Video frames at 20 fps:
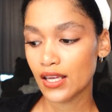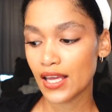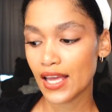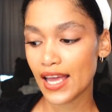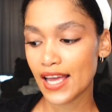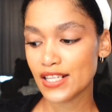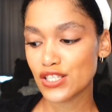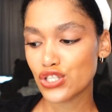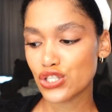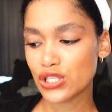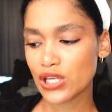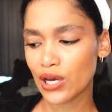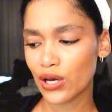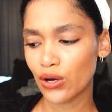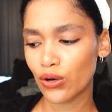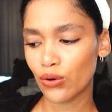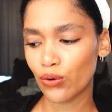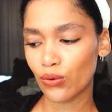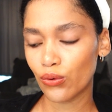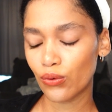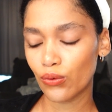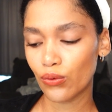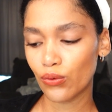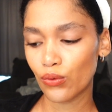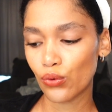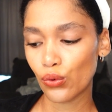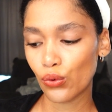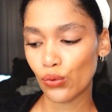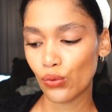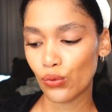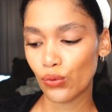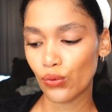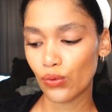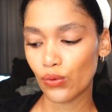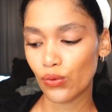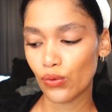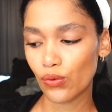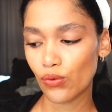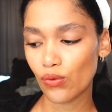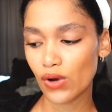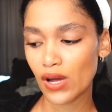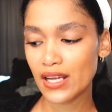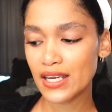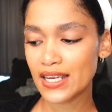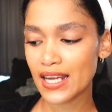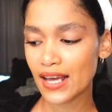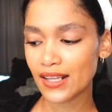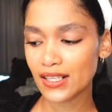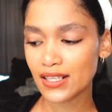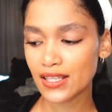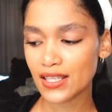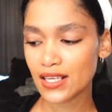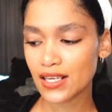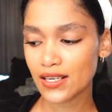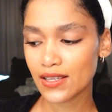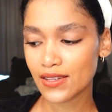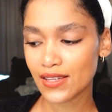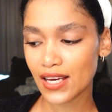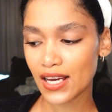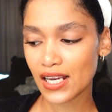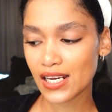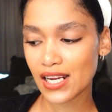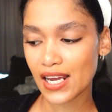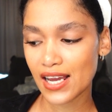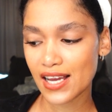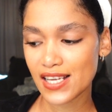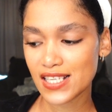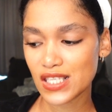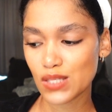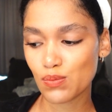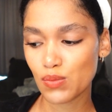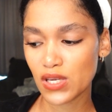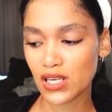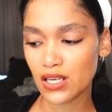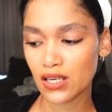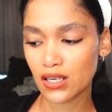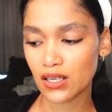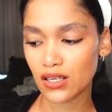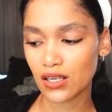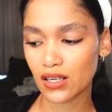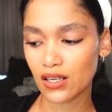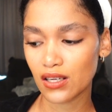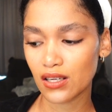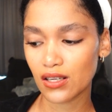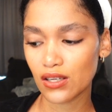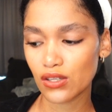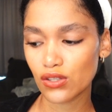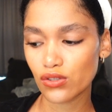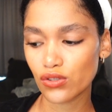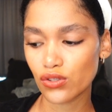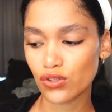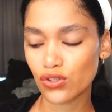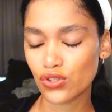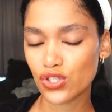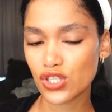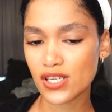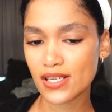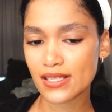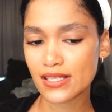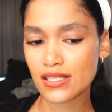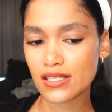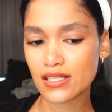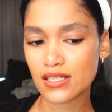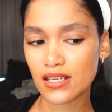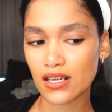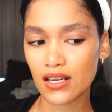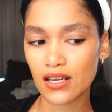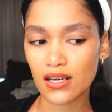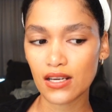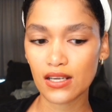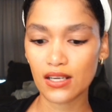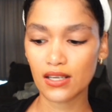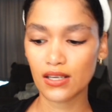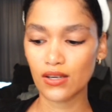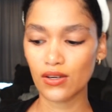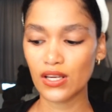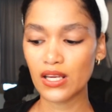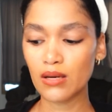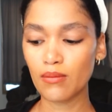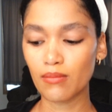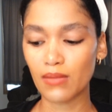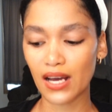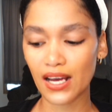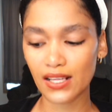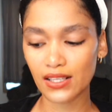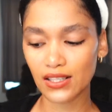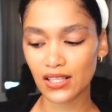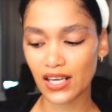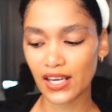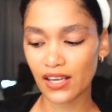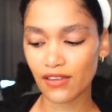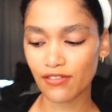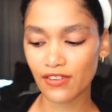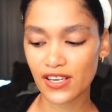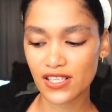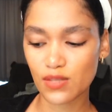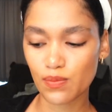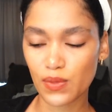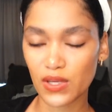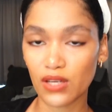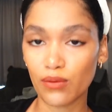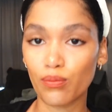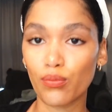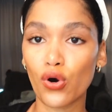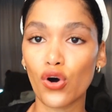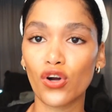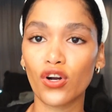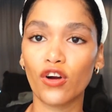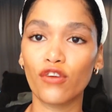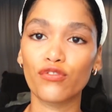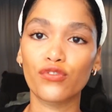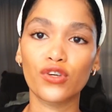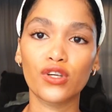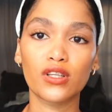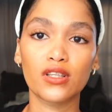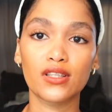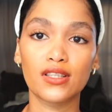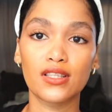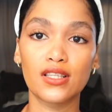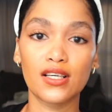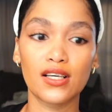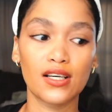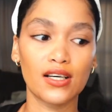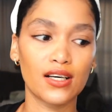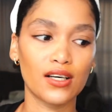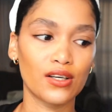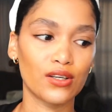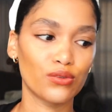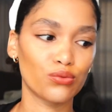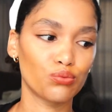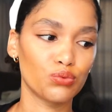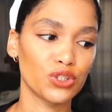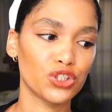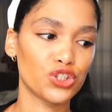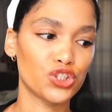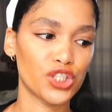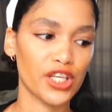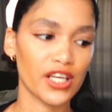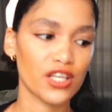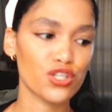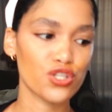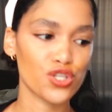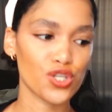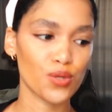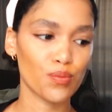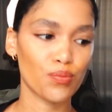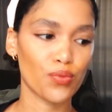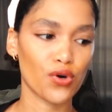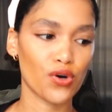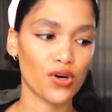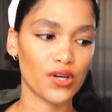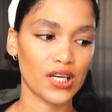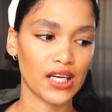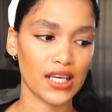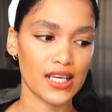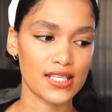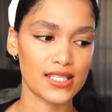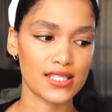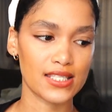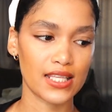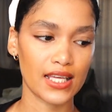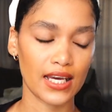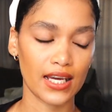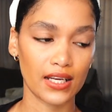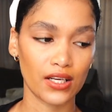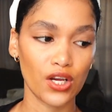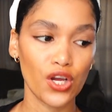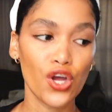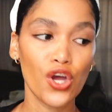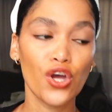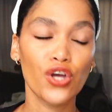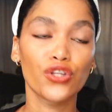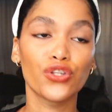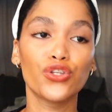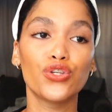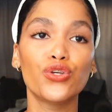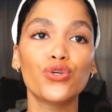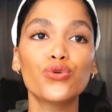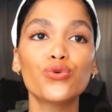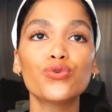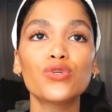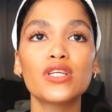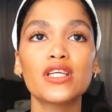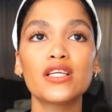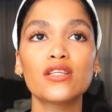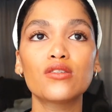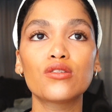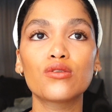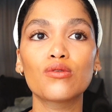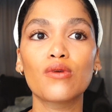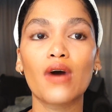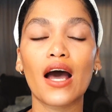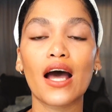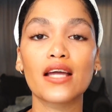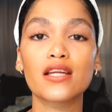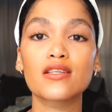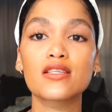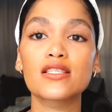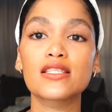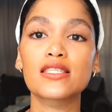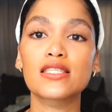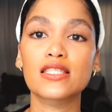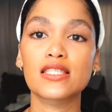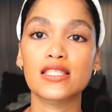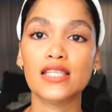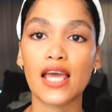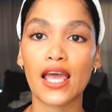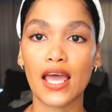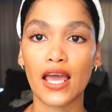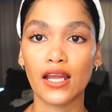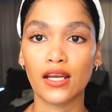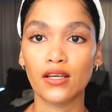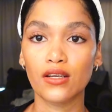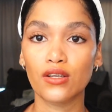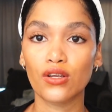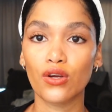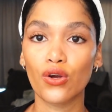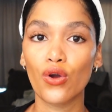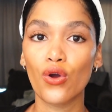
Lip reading: And so another thing that has been just in my life has been part of the rejection part is that you need to understand